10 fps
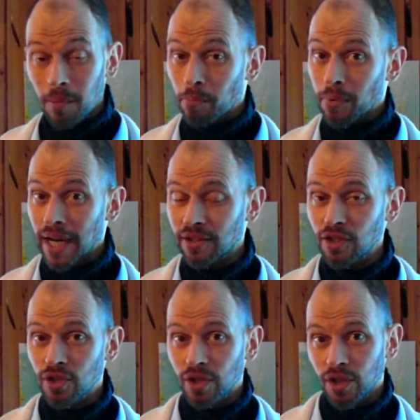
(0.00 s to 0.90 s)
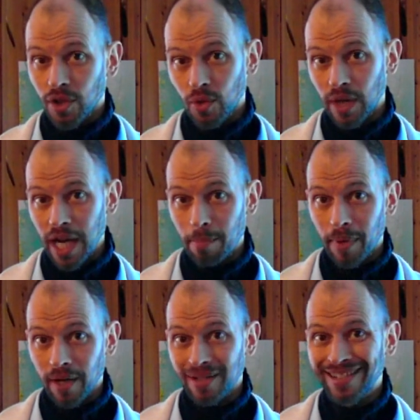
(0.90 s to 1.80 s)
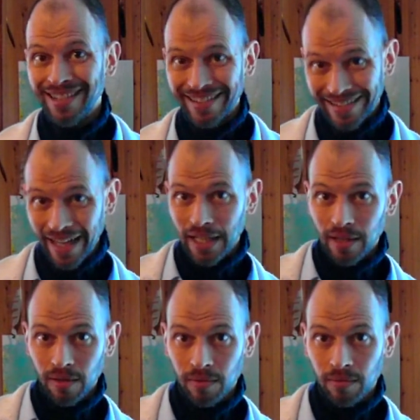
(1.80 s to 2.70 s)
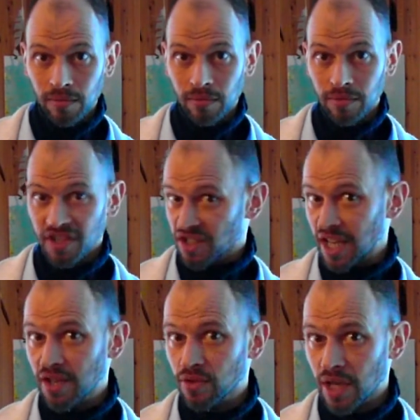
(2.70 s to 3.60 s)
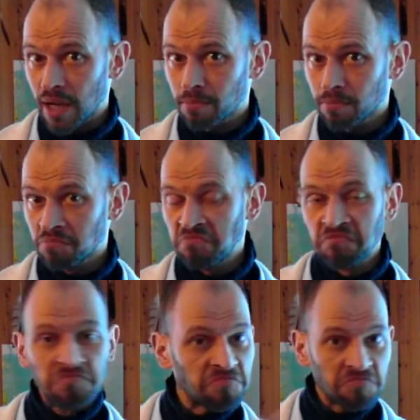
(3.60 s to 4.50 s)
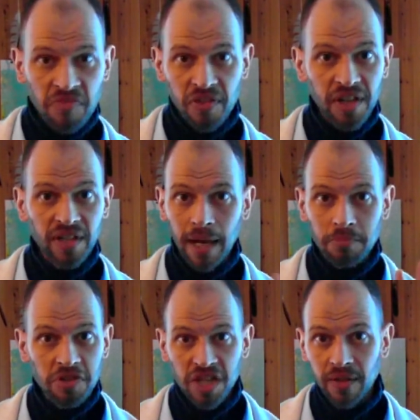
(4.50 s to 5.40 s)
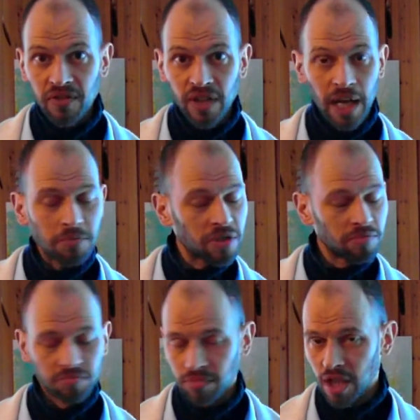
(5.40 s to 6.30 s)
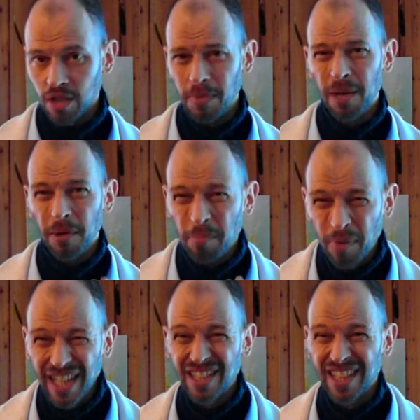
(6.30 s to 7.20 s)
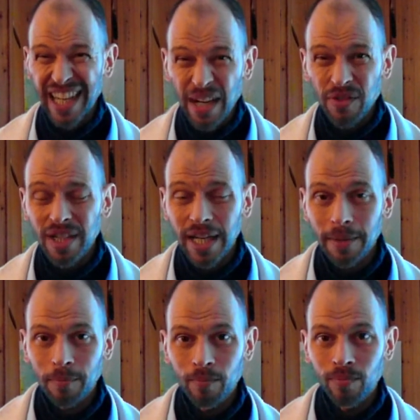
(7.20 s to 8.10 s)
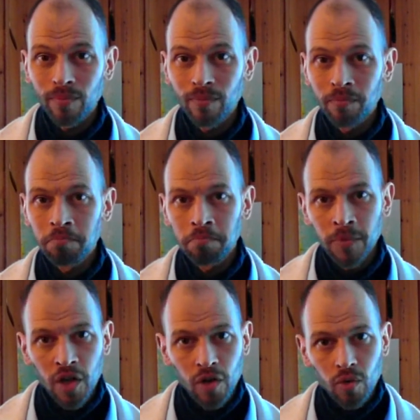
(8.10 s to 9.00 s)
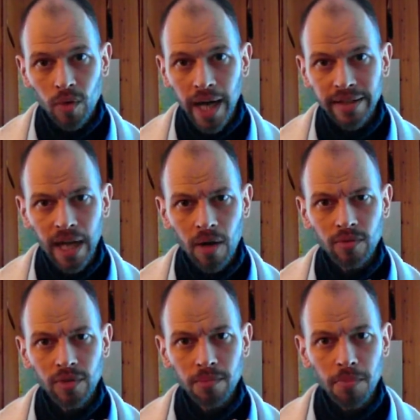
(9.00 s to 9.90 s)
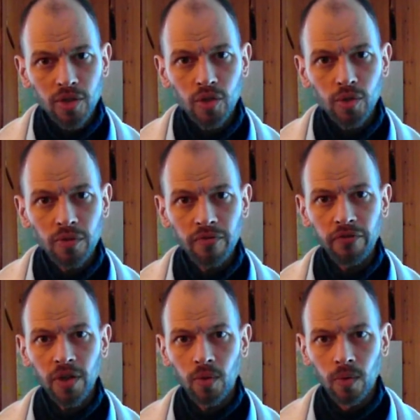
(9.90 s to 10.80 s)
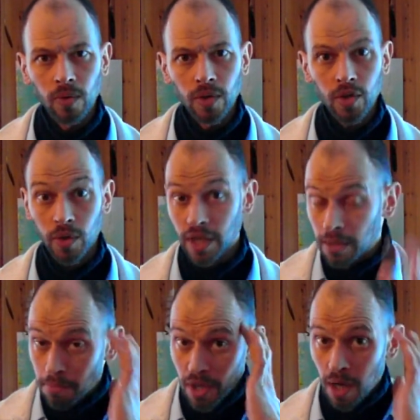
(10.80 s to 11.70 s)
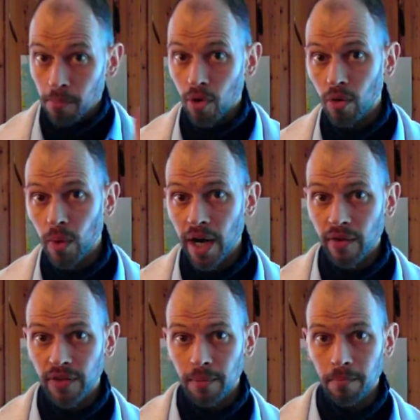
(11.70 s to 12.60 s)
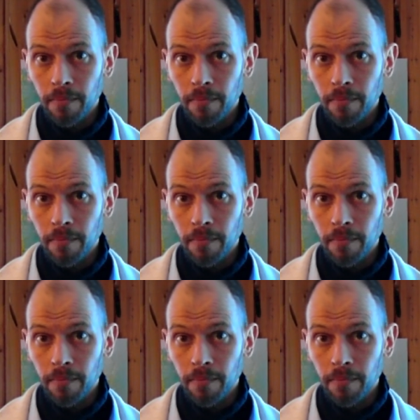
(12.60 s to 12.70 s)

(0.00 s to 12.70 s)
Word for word: Practice your air pattern daily. Just take your time, three times, seven times, doesn't matter, but practice every day. Write down the muscles you feel so you can become more aware of them.